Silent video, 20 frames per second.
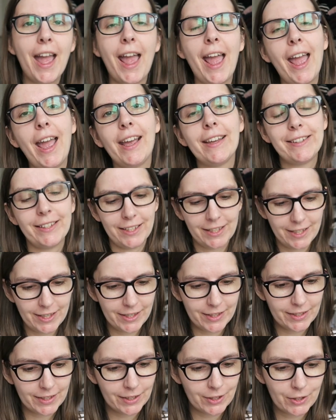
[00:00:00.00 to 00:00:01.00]
and it
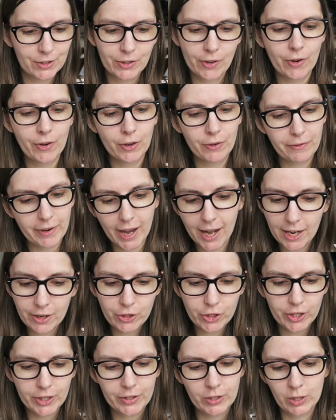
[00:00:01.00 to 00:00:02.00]
is The Song of
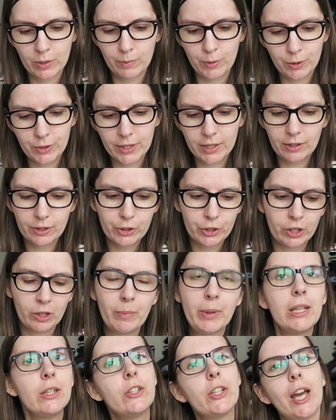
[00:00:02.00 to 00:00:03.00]
Ages, musical
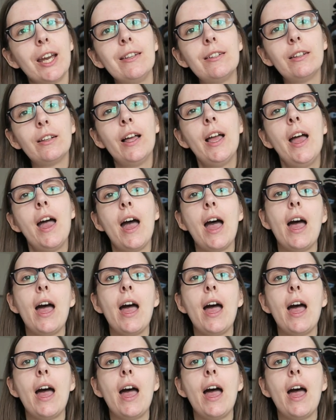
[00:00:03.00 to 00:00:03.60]
term in title.